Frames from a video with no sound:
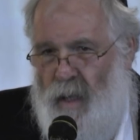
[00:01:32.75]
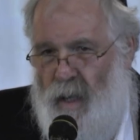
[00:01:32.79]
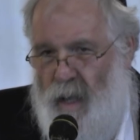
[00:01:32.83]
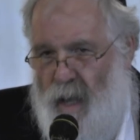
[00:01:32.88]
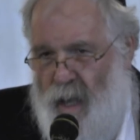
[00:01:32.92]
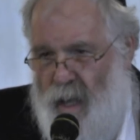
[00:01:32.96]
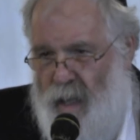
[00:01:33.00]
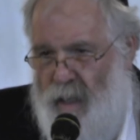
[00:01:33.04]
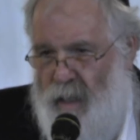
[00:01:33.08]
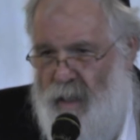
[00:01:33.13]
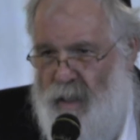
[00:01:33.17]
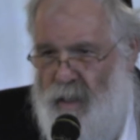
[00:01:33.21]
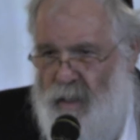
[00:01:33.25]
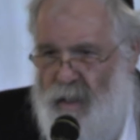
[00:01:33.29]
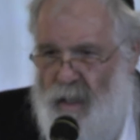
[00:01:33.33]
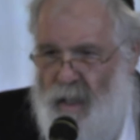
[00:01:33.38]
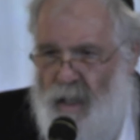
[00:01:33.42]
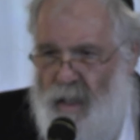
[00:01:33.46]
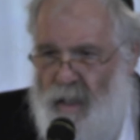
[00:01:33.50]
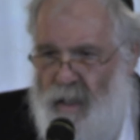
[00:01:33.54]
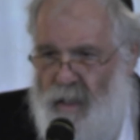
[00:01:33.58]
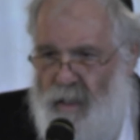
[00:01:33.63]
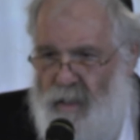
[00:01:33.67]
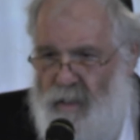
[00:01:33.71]

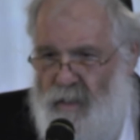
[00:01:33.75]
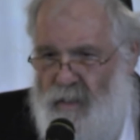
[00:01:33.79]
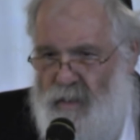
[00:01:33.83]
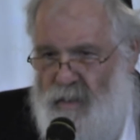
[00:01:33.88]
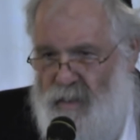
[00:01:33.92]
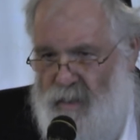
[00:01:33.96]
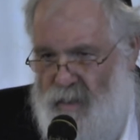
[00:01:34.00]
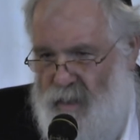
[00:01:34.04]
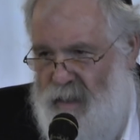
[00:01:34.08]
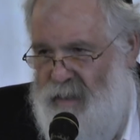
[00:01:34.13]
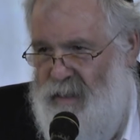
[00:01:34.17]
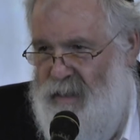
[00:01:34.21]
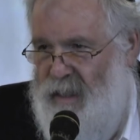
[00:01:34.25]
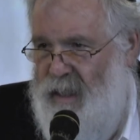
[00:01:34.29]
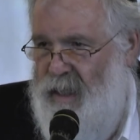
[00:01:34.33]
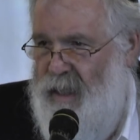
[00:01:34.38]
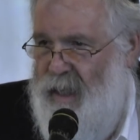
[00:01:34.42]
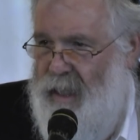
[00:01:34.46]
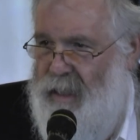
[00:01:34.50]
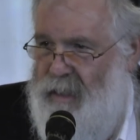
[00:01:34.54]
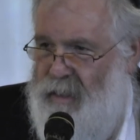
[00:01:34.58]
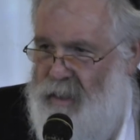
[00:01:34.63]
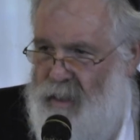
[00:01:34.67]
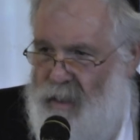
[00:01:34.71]
alienated,
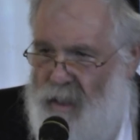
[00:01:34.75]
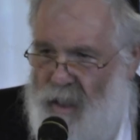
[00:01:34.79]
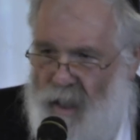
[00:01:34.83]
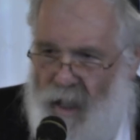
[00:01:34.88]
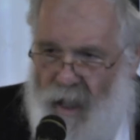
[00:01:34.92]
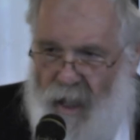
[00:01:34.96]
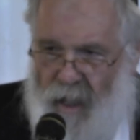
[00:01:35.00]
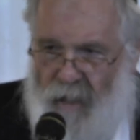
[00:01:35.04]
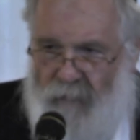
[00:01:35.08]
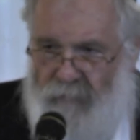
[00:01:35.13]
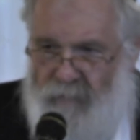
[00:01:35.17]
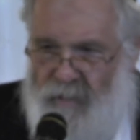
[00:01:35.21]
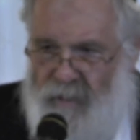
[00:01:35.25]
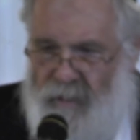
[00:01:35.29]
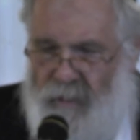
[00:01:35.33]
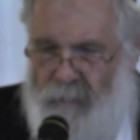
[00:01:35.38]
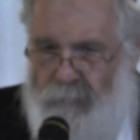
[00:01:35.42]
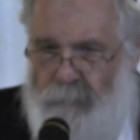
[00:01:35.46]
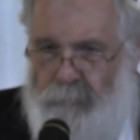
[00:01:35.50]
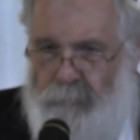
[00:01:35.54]
disconnected lives.